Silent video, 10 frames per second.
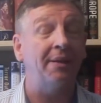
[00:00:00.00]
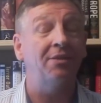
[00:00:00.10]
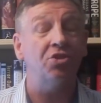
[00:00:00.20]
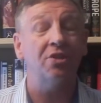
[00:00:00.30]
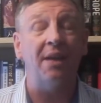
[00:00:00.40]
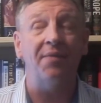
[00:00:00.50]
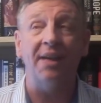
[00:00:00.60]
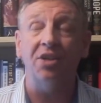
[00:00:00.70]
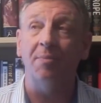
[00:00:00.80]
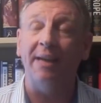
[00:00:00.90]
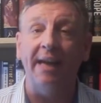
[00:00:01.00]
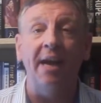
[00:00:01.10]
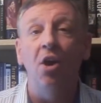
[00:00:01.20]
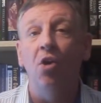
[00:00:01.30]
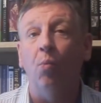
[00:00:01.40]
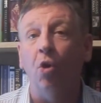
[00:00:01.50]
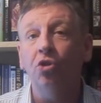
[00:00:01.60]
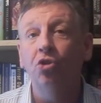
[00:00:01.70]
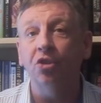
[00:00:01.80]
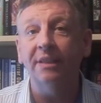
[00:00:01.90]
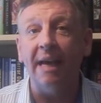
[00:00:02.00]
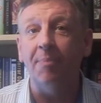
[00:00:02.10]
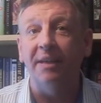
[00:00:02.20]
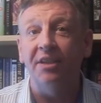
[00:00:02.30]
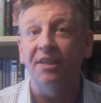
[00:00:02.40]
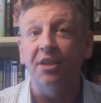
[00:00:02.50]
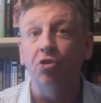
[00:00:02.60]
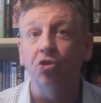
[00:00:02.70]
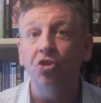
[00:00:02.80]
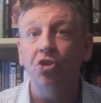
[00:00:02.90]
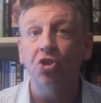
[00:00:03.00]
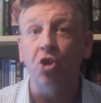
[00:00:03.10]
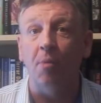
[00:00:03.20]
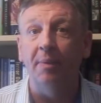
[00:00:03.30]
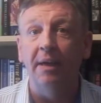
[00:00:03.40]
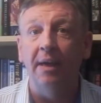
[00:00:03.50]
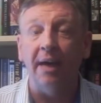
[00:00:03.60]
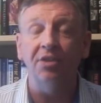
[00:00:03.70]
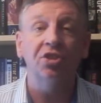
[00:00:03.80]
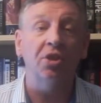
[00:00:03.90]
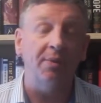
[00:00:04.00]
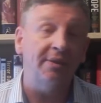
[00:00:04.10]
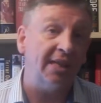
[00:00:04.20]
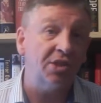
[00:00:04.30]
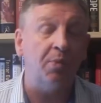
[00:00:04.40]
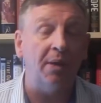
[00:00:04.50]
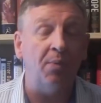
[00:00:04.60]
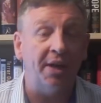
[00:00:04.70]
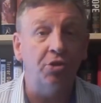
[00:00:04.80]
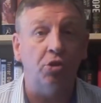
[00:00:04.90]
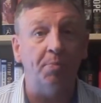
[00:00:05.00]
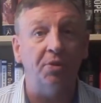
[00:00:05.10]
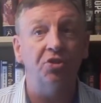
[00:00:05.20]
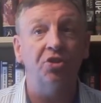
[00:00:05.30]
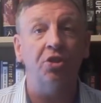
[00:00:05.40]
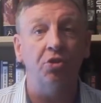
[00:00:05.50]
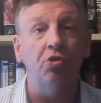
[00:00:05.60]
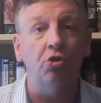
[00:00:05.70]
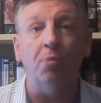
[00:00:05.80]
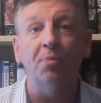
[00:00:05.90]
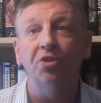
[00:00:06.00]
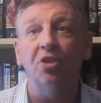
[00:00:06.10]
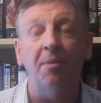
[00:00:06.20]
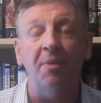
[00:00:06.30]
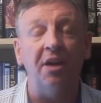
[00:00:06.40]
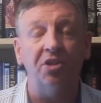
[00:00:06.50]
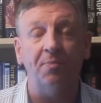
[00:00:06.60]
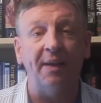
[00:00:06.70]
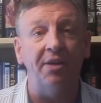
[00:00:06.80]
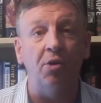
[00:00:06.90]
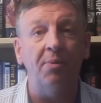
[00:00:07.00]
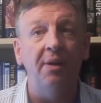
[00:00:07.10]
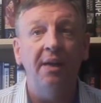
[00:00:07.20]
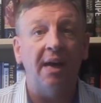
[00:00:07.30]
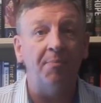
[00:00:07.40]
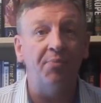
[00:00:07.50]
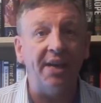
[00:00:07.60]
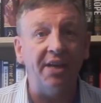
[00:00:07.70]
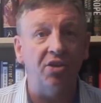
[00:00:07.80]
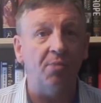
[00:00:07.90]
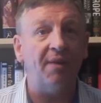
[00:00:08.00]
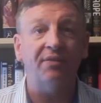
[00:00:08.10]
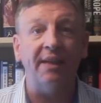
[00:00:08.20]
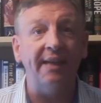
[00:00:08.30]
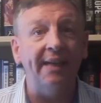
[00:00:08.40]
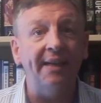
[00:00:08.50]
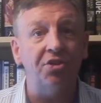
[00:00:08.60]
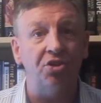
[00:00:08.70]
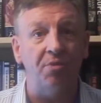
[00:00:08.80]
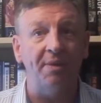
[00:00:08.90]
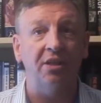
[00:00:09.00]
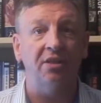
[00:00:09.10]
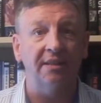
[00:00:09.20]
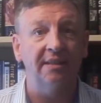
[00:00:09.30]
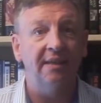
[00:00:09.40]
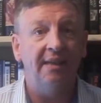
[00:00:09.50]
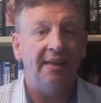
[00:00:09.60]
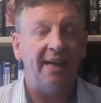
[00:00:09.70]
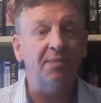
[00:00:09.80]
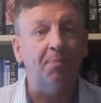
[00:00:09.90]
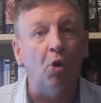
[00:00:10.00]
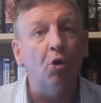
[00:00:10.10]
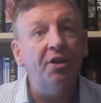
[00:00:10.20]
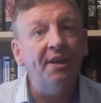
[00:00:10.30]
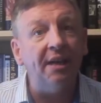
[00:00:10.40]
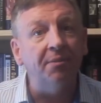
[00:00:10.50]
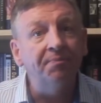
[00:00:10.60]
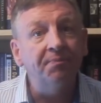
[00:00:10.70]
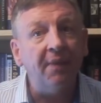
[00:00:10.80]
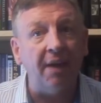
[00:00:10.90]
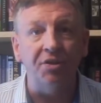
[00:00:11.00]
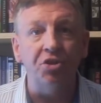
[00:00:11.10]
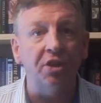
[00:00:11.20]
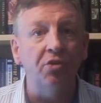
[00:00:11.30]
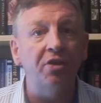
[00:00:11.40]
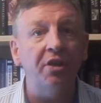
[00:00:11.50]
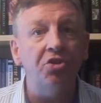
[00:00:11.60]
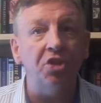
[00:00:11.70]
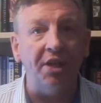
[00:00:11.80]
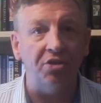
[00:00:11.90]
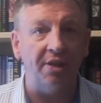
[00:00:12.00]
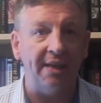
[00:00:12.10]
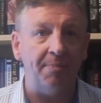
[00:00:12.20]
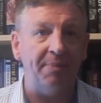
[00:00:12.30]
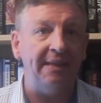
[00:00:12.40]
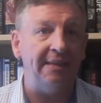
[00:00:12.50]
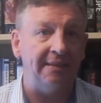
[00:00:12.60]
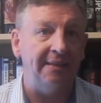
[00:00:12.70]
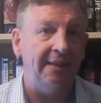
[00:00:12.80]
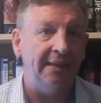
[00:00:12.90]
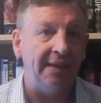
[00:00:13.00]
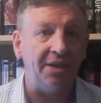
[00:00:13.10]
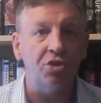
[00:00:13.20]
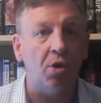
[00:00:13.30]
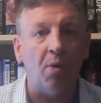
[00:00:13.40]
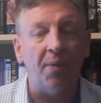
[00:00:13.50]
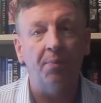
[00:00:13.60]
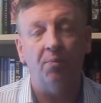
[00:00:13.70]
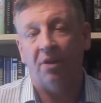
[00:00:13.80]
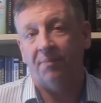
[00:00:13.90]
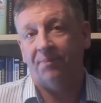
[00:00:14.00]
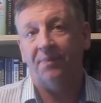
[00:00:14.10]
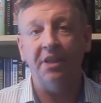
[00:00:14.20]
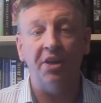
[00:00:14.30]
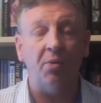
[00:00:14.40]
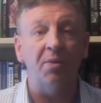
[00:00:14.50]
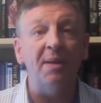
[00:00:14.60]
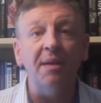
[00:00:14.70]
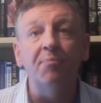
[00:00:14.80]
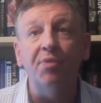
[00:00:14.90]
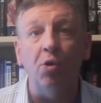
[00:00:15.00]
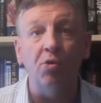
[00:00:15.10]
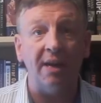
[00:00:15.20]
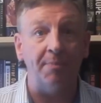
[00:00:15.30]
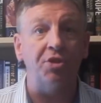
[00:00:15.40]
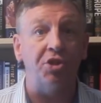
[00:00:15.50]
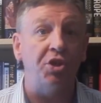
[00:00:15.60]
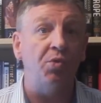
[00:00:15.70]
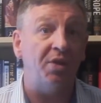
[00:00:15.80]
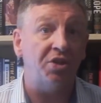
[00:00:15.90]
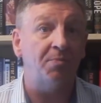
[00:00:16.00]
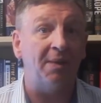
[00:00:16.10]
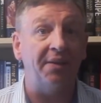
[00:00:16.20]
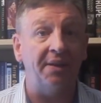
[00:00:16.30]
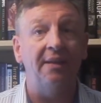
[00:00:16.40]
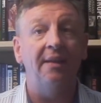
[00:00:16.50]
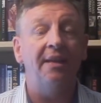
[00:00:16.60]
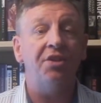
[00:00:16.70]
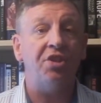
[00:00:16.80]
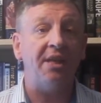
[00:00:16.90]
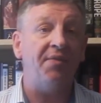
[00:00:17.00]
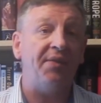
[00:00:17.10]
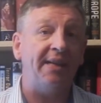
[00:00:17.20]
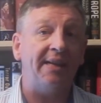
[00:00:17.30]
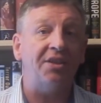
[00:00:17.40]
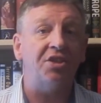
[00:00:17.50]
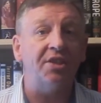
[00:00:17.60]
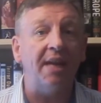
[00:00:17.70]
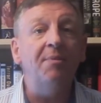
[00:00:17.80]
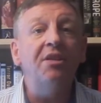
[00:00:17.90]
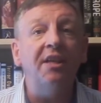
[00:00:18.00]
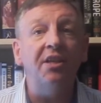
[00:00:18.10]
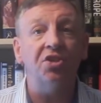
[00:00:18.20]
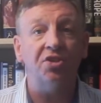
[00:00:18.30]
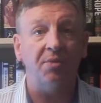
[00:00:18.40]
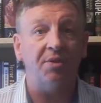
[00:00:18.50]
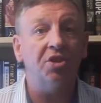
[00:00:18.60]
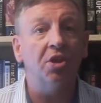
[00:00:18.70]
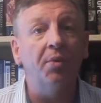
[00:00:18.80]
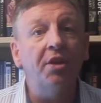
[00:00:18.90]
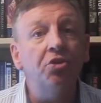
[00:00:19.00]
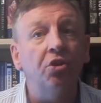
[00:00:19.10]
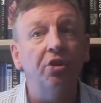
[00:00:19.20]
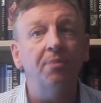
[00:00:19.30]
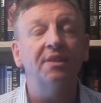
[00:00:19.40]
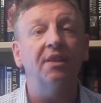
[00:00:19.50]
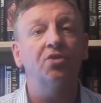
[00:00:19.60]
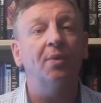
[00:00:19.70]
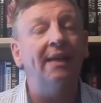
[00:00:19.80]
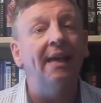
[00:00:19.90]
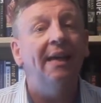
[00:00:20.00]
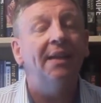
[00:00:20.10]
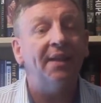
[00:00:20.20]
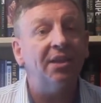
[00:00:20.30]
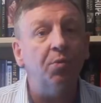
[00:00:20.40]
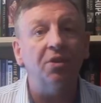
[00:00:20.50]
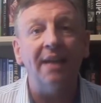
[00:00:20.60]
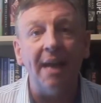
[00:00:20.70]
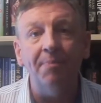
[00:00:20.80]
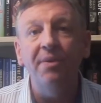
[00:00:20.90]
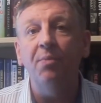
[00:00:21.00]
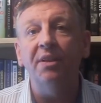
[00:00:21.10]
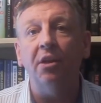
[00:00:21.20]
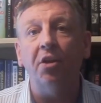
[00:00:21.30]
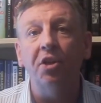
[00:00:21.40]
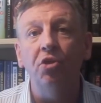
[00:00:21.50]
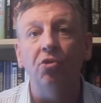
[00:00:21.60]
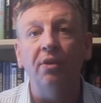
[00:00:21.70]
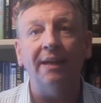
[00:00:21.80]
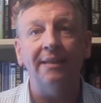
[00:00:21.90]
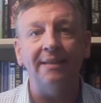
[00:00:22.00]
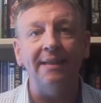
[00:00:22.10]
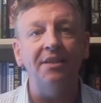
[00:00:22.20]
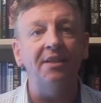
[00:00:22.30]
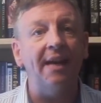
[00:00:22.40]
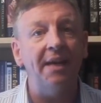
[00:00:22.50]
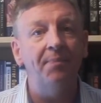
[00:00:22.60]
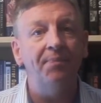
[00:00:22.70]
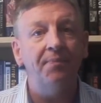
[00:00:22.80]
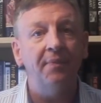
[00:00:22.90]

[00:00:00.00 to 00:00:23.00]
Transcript: I'll just diverge over here. What does happen is it doesn't stop. And so that's why couples, young couples, are splitting up and breaking up after a year or two, because it's boring now, having children and changing nappies. And it's not what you know, they're being programmed to do, which is by the TV and entertainment industry, which is go and enjoy themselves. So that's what's happening with a lot of young I see today.